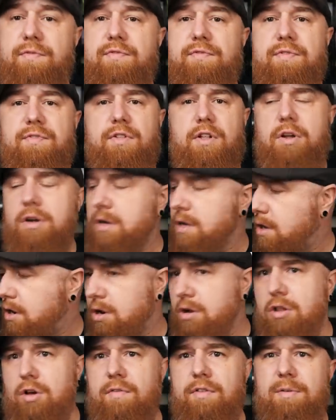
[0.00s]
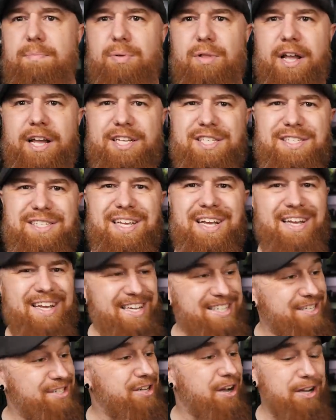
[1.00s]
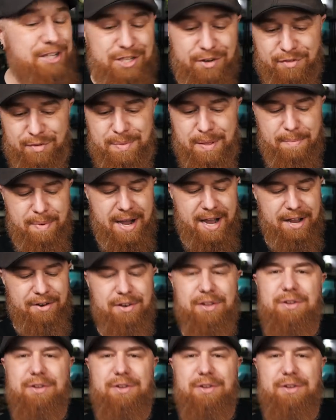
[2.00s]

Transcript: flung all over the place. This is also from the Bio